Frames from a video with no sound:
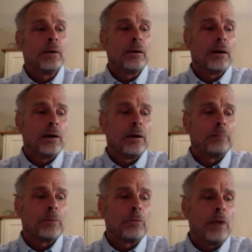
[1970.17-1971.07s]

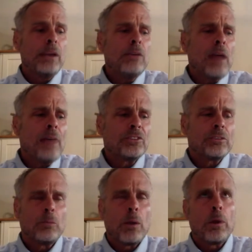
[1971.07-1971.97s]
Um,
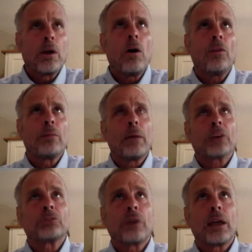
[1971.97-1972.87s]
radiographs, we, we call them
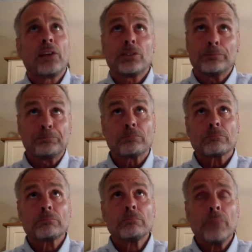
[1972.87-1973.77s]
x-rays.
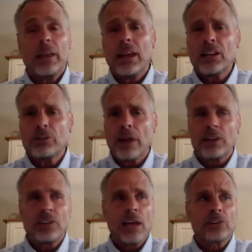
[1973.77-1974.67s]
An x-ray
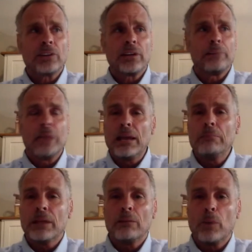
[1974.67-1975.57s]
is actually a beam
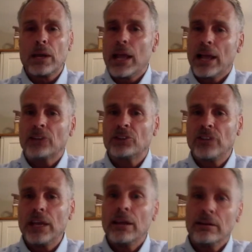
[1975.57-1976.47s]
that we can't
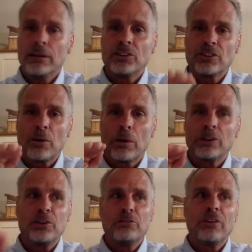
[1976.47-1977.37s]
see. It's going
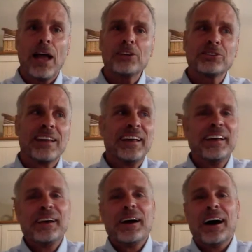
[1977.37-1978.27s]
too fast.
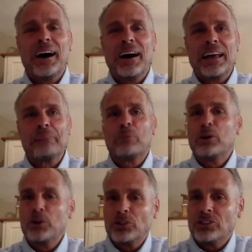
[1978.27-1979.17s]
Uh, it
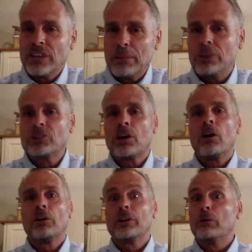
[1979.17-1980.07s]
produces an image
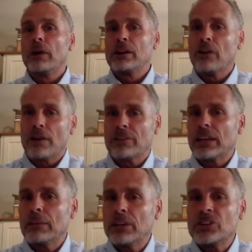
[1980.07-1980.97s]
called a radiographic
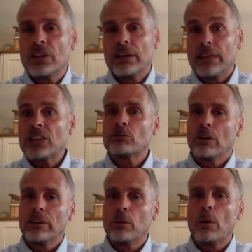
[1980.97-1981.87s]
image. That's
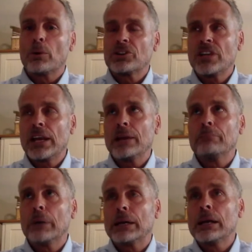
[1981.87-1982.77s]
really what we're seeing.
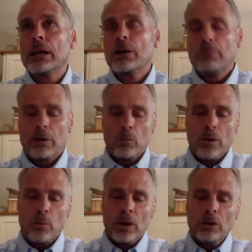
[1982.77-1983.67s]
But, but
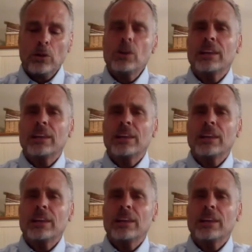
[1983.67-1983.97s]
when we look